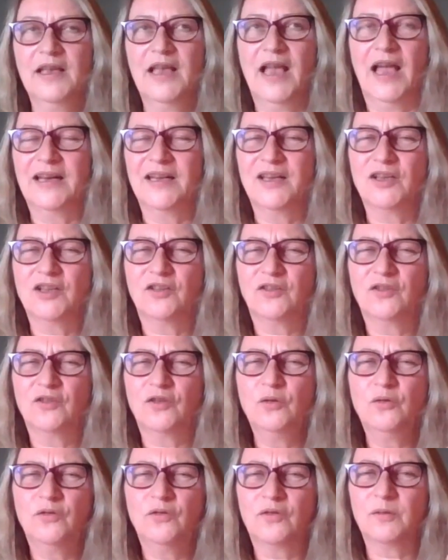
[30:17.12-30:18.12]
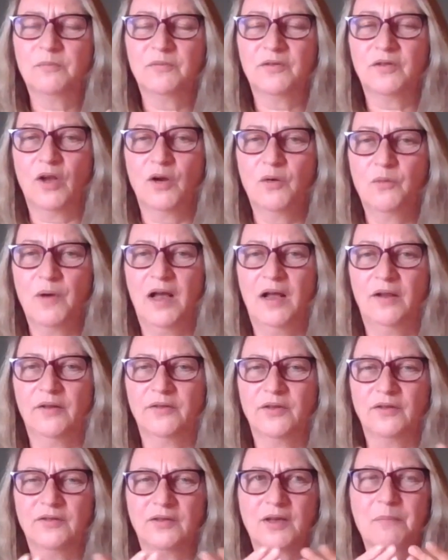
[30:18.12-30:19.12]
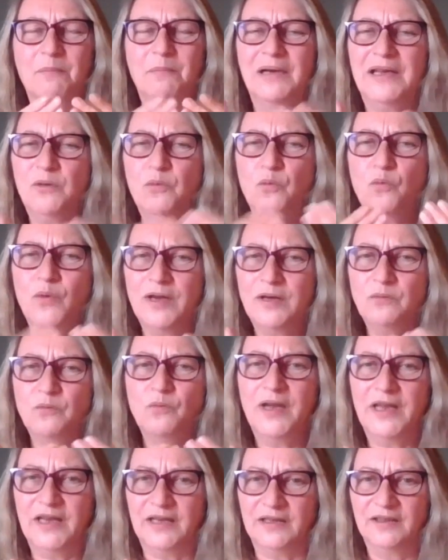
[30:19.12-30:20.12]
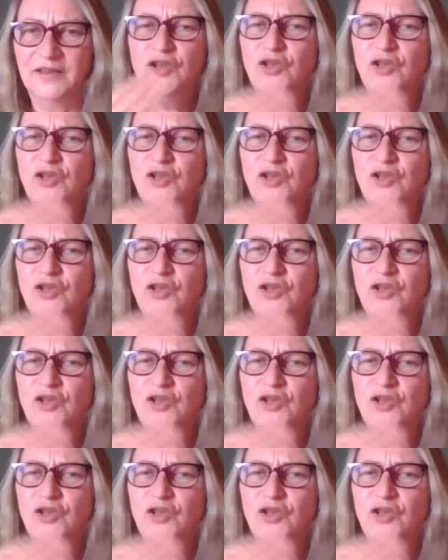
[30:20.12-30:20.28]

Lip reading: and it suits them so well. So it's a complete win-win.